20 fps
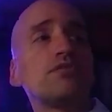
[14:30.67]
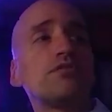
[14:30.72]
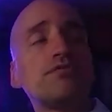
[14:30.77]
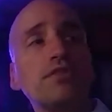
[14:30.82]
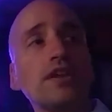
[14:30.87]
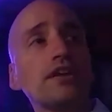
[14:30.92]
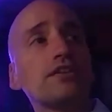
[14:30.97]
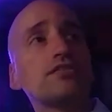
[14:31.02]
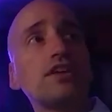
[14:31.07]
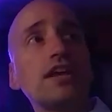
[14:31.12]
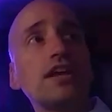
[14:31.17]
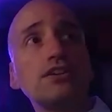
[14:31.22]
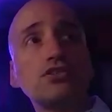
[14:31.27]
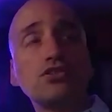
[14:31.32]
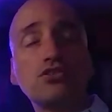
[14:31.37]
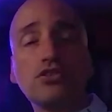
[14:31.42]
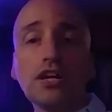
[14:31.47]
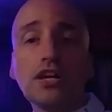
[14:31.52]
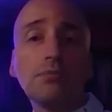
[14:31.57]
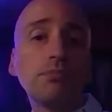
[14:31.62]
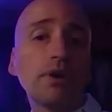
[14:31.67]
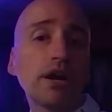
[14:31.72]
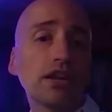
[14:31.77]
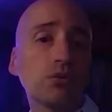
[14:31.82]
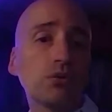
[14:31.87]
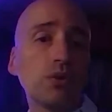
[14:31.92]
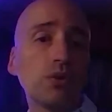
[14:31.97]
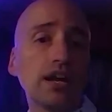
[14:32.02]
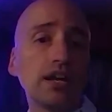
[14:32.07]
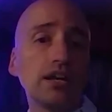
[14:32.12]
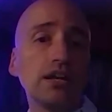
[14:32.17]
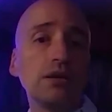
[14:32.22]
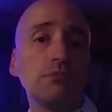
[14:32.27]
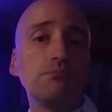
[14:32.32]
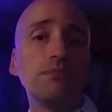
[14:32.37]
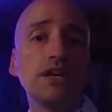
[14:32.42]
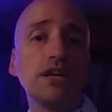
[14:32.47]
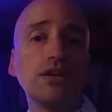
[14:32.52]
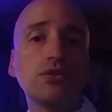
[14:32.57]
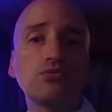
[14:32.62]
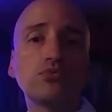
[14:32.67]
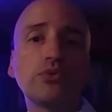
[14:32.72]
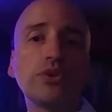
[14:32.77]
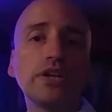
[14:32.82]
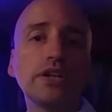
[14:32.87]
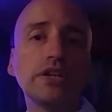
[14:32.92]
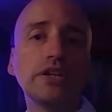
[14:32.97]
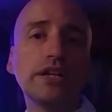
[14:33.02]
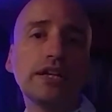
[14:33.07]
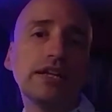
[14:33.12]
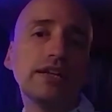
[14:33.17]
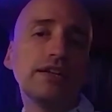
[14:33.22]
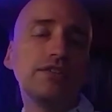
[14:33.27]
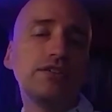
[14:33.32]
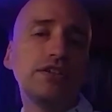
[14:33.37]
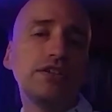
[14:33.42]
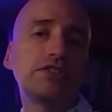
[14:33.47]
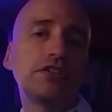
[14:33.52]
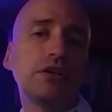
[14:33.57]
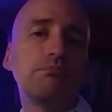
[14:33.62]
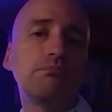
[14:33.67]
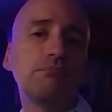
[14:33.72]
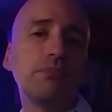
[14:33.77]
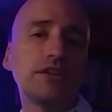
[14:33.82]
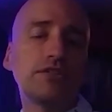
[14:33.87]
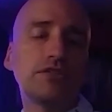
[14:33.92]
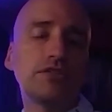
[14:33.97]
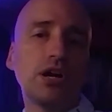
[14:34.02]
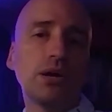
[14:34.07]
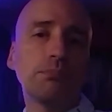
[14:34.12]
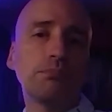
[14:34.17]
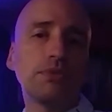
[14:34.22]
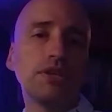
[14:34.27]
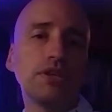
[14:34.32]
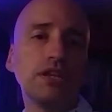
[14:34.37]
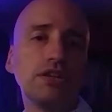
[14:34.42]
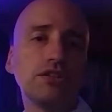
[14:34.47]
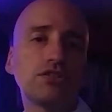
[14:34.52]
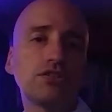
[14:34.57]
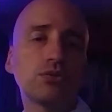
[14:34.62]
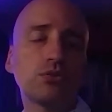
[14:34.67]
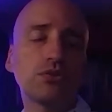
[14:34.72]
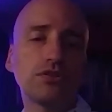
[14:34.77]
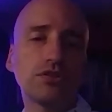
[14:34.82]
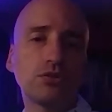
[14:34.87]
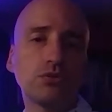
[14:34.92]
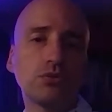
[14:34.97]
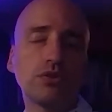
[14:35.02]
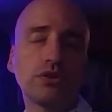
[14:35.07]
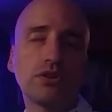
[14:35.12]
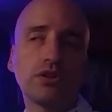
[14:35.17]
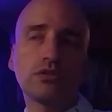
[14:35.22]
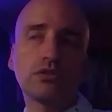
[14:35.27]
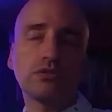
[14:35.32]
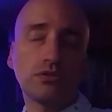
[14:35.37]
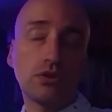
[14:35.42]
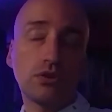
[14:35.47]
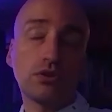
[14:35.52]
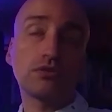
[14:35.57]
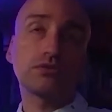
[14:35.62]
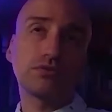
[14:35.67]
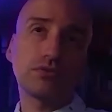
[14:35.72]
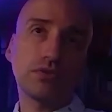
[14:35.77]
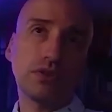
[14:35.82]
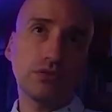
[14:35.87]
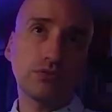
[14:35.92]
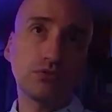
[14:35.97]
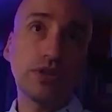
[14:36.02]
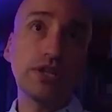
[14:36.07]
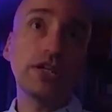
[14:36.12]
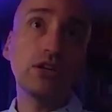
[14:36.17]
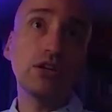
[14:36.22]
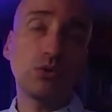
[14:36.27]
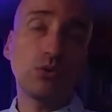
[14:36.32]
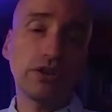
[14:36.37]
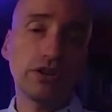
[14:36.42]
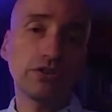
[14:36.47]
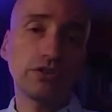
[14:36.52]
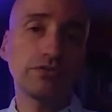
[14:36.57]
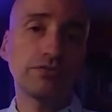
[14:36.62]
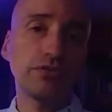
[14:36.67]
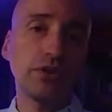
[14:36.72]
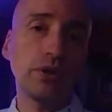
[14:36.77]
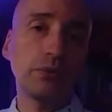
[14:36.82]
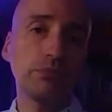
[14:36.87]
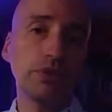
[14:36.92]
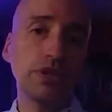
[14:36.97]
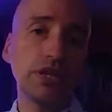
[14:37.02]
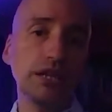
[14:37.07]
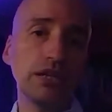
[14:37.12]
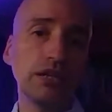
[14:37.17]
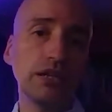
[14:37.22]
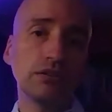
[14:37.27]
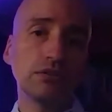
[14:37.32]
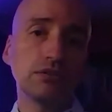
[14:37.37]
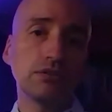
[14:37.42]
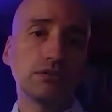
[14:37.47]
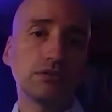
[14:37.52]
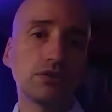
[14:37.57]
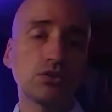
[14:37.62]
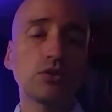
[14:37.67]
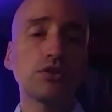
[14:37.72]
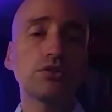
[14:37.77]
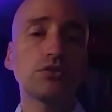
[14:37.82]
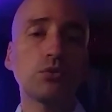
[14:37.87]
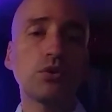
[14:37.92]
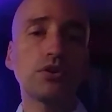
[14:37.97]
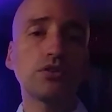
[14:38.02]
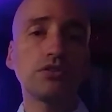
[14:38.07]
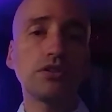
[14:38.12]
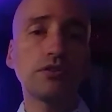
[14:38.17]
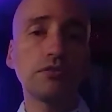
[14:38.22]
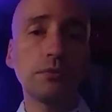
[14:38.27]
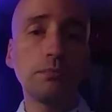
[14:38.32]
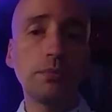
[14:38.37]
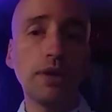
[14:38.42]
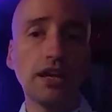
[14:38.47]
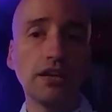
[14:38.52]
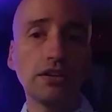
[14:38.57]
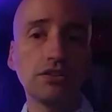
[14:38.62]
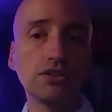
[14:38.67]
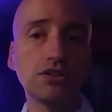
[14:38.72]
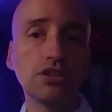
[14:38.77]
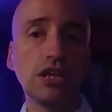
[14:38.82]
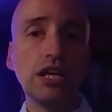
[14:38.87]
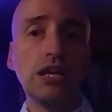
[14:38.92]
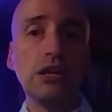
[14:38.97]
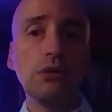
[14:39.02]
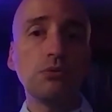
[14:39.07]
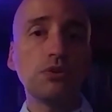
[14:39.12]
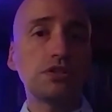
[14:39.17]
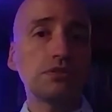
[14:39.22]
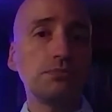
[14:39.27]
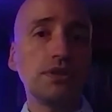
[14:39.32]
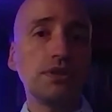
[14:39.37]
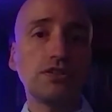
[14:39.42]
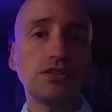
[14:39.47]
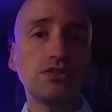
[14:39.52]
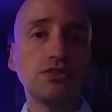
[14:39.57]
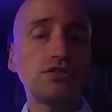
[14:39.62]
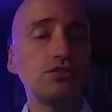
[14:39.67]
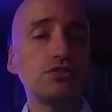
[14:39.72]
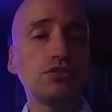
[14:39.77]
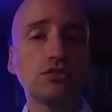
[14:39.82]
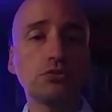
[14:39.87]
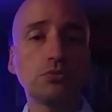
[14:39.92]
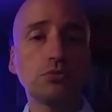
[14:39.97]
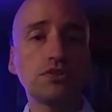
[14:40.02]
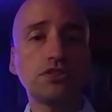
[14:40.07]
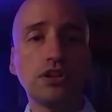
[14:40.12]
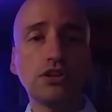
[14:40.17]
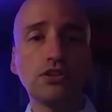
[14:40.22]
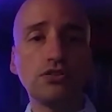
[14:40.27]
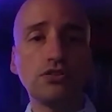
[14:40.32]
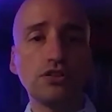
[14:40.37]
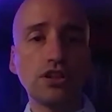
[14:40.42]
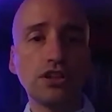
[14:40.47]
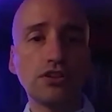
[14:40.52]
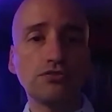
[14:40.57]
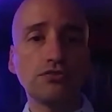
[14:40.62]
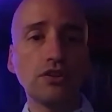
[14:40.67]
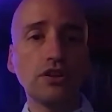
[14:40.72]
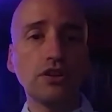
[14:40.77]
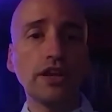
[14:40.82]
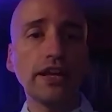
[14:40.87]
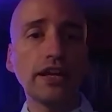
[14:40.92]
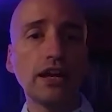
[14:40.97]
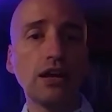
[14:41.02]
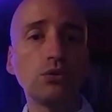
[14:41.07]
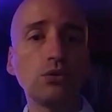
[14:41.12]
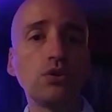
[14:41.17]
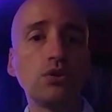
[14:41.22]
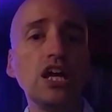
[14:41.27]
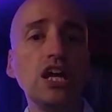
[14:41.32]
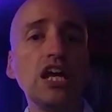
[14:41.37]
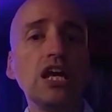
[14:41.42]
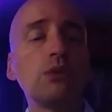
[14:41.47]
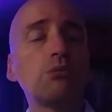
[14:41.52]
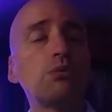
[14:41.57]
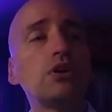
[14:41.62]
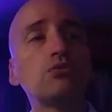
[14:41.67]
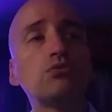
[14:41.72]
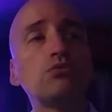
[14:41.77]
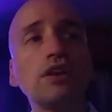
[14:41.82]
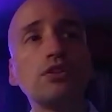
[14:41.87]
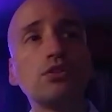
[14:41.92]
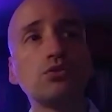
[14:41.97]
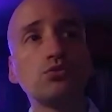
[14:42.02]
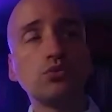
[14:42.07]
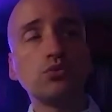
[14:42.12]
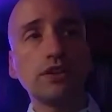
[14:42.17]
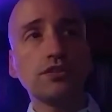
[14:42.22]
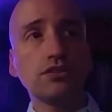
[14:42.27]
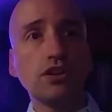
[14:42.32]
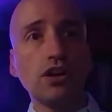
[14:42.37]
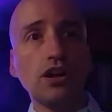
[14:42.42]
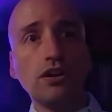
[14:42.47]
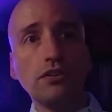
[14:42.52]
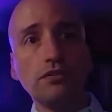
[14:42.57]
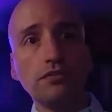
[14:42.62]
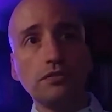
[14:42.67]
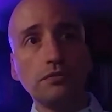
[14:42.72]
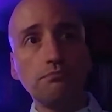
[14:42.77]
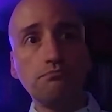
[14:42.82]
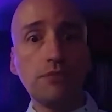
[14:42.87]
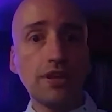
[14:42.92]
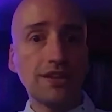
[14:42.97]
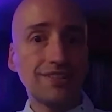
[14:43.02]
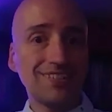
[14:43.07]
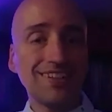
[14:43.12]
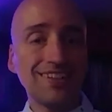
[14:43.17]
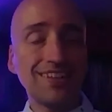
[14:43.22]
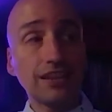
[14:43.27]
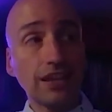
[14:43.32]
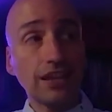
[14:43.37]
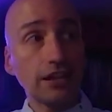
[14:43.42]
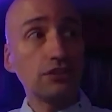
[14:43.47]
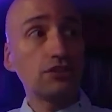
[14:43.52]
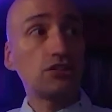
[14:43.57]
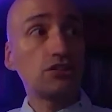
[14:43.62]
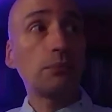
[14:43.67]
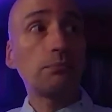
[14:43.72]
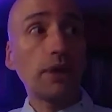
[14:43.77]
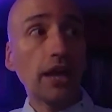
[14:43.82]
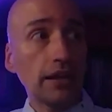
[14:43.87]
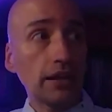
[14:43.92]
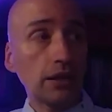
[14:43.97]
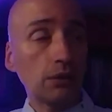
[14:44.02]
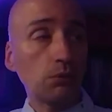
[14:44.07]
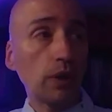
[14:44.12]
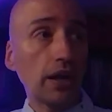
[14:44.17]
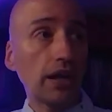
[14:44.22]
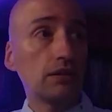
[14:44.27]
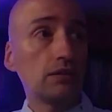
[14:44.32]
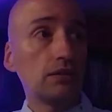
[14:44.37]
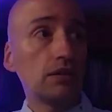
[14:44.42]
Flex and grid, by the way, make it really easy to mess up the source order or the reading order from the source order of the page, which means as soon as we start using it for layout, we run the risk of messing things up anyway.